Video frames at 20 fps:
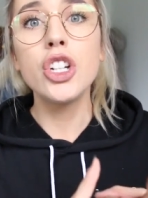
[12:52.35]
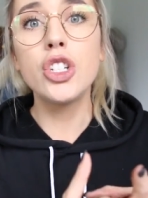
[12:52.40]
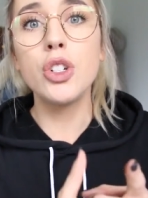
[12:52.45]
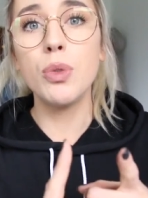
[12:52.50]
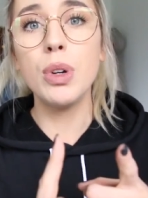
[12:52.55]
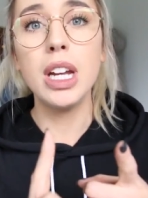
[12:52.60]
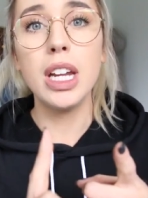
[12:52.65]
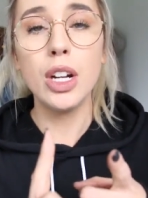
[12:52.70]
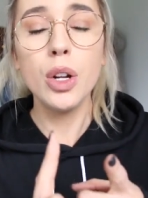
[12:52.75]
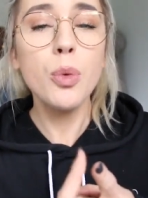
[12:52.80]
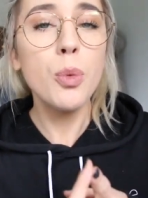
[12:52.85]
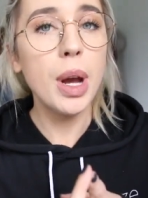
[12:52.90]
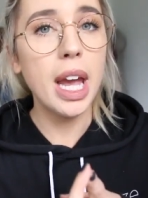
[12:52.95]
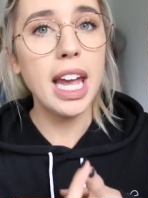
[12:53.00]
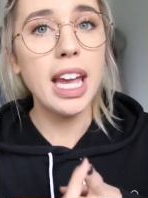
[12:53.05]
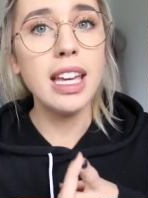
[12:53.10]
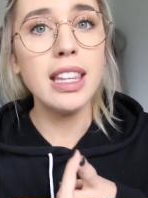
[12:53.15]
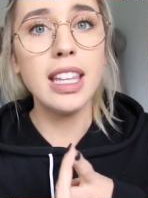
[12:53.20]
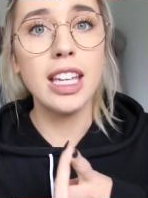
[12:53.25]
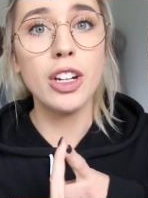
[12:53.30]
do it in a
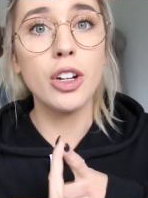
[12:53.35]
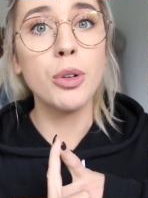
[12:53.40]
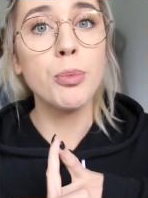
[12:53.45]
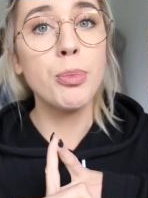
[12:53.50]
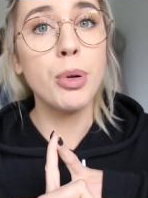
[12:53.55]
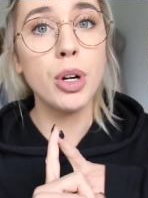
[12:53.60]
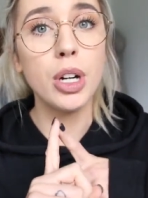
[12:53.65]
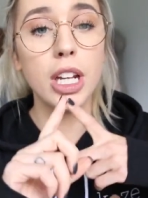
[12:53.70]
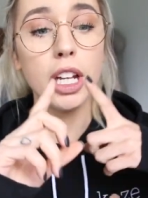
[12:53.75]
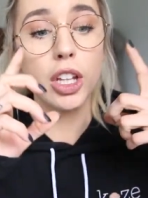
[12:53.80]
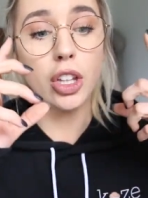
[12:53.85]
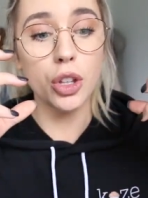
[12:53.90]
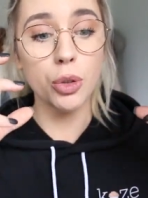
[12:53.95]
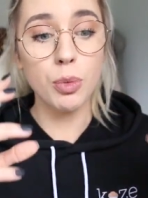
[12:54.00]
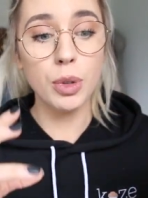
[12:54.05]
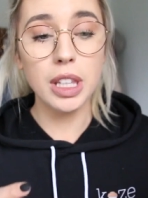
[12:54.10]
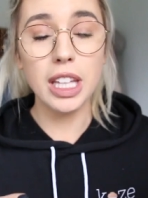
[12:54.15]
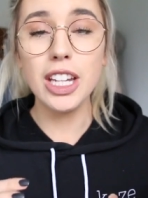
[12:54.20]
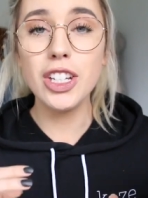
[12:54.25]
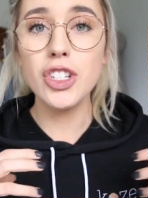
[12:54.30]
way that you're putting the
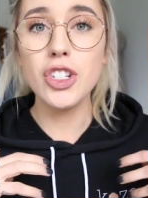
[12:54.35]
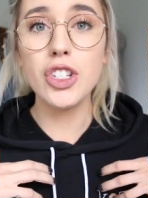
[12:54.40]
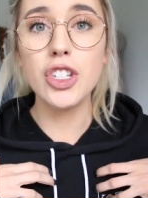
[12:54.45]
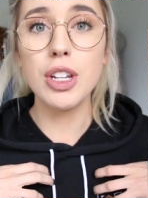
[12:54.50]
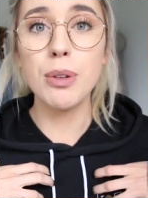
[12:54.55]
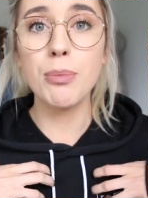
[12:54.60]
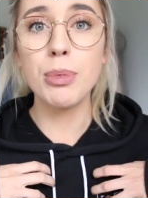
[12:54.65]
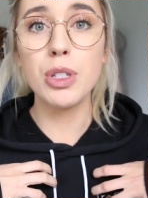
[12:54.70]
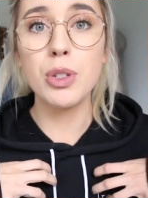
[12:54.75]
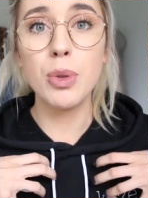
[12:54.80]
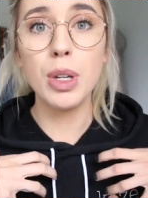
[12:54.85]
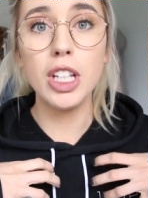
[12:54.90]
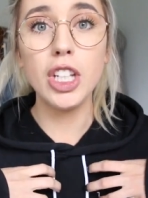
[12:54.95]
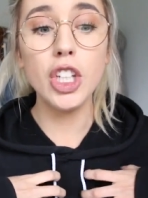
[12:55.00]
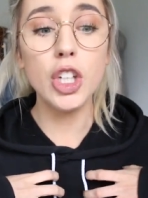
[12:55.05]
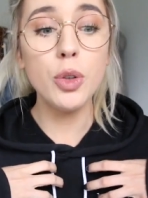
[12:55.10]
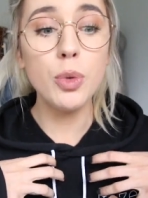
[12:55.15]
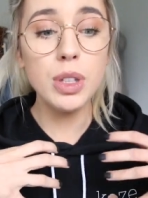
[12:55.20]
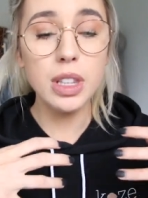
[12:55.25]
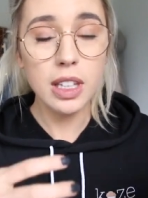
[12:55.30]
relationship between
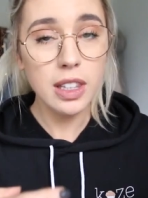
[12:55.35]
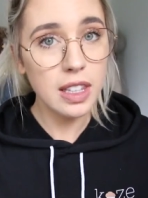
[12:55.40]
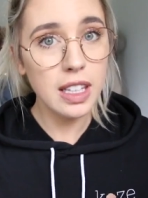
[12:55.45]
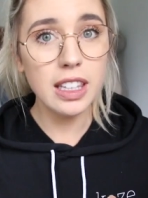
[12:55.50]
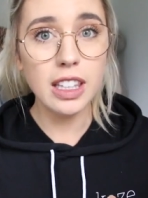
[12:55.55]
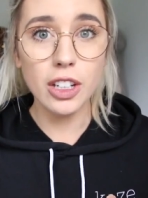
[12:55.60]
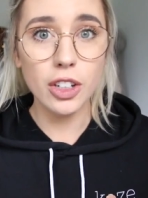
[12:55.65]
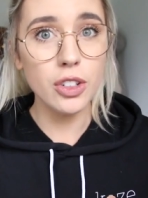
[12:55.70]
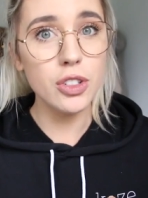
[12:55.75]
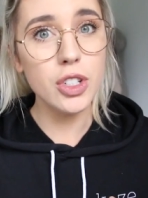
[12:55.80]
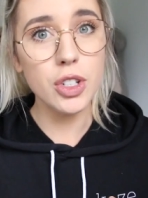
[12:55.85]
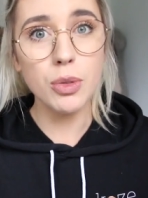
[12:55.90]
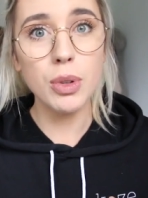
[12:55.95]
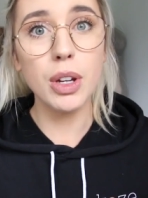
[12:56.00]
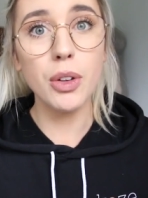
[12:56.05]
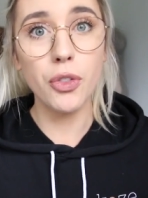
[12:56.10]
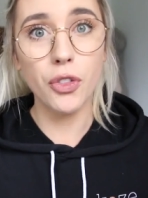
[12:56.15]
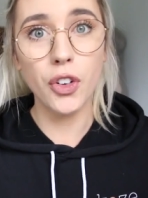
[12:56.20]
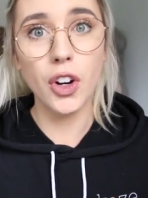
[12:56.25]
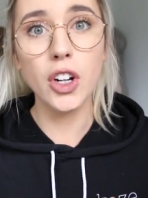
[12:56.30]
you and the thing that you're you're
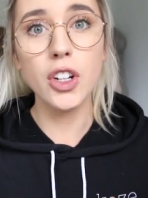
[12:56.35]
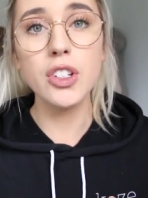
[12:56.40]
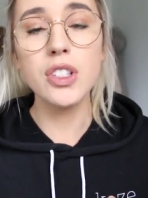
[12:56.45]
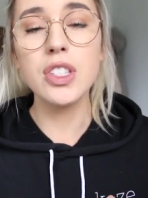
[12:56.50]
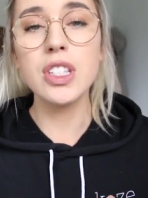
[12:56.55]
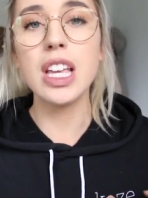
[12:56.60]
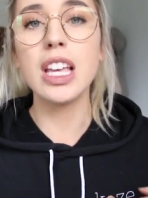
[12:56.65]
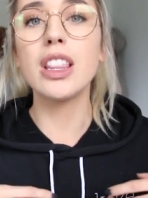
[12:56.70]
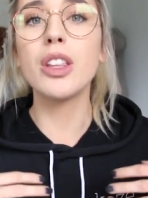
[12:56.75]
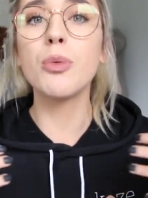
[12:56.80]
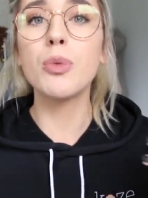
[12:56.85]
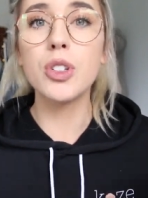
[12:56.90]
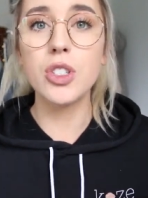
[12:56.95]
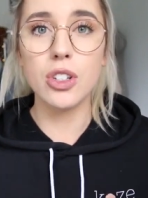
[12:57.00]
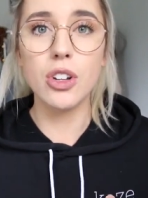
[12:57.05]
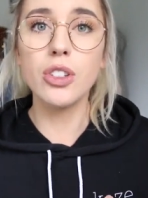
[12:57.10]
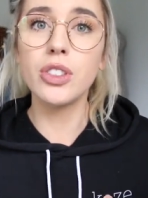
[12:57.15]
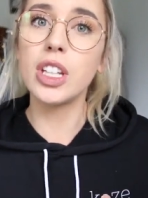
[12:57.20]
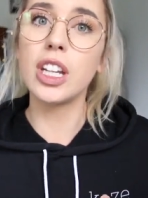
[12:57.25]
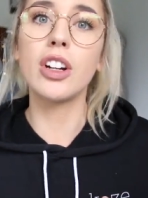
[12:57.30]
doing first and the
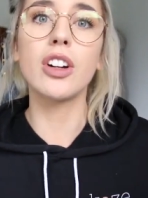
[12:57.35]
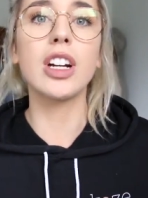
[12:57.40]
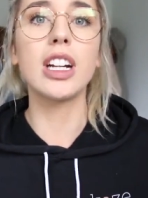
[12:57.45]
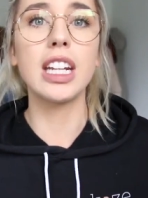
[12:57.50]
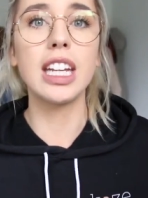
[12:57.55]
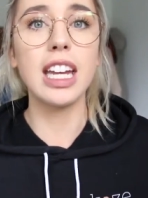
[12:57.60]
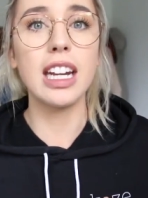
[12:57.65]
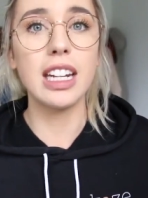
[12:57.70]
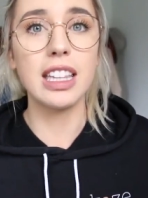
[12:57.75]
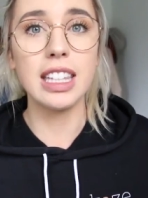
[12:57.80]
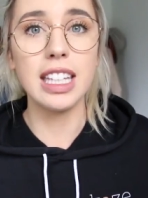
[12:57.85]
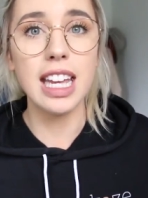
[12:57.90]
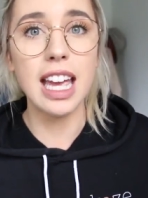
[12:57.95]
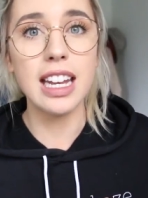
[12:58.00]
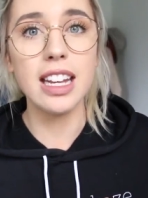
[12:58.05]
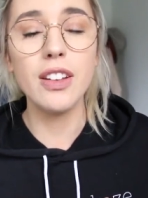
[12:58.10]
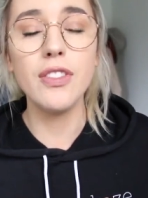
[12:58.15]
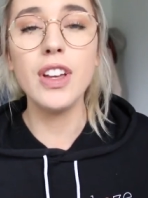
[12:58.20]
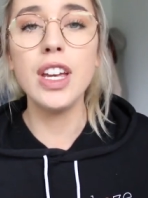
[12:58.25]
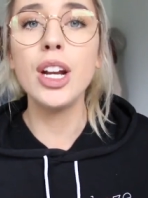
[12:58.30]
result that you're gonna get at the
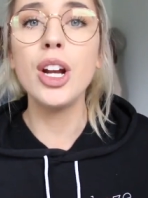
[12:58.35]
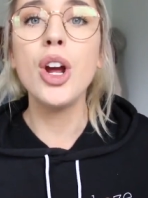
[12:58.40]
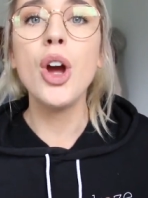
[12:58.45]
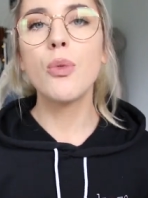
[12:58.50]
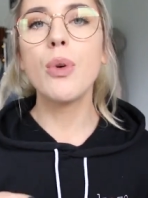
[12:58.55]
end of it,